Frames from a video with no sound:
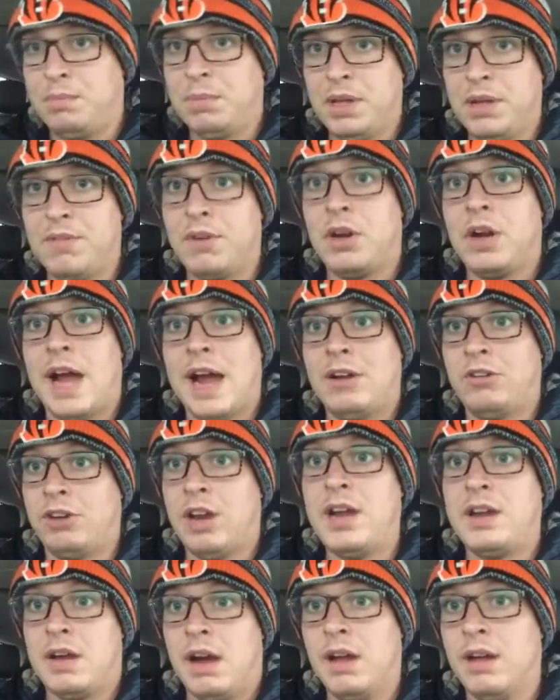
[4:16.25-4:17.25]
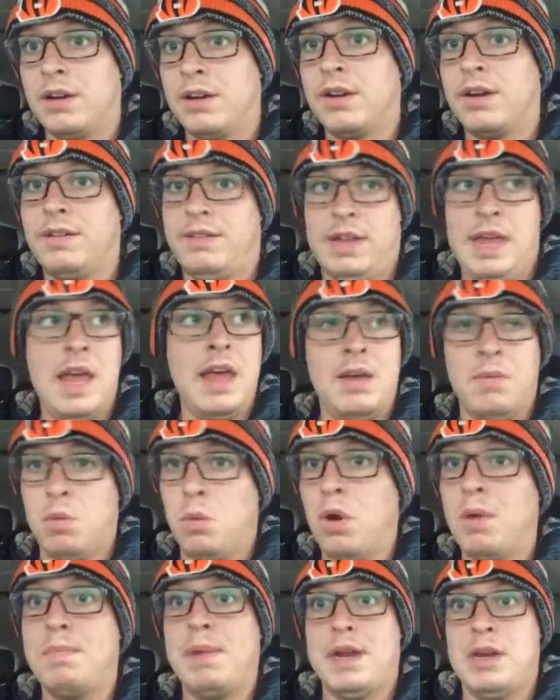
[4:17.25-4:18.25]
believe it or not, Jay Cutler, it
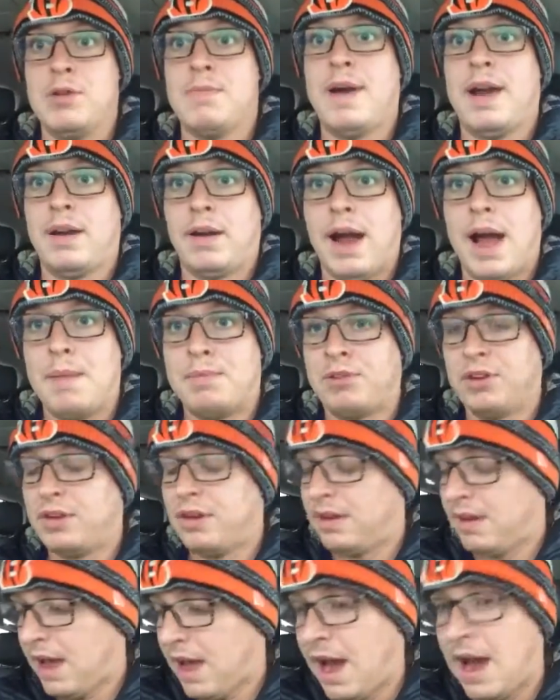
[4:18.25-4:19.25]
would be your better option.